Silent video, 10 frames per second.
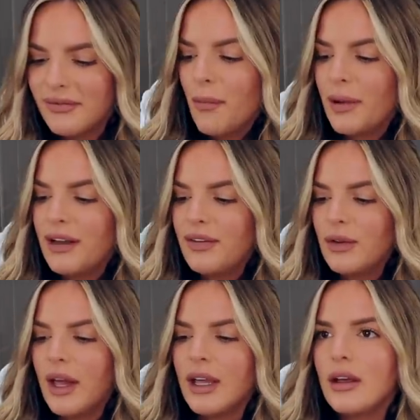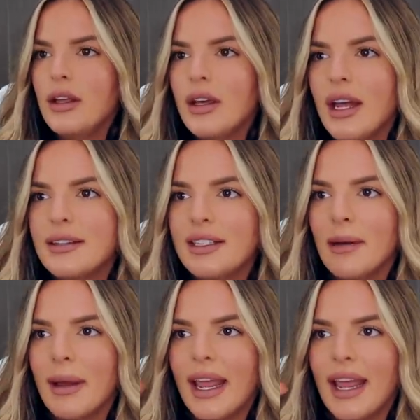but if you like, you can kind of see
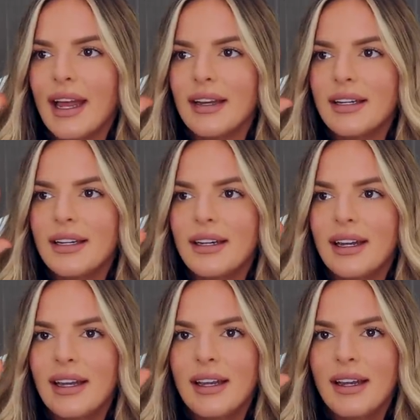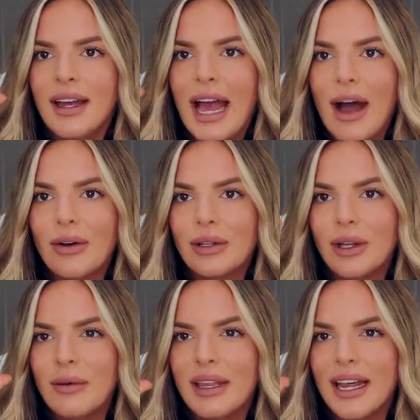on my hand how
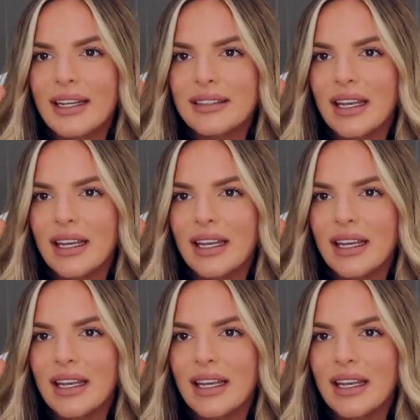glowy that is.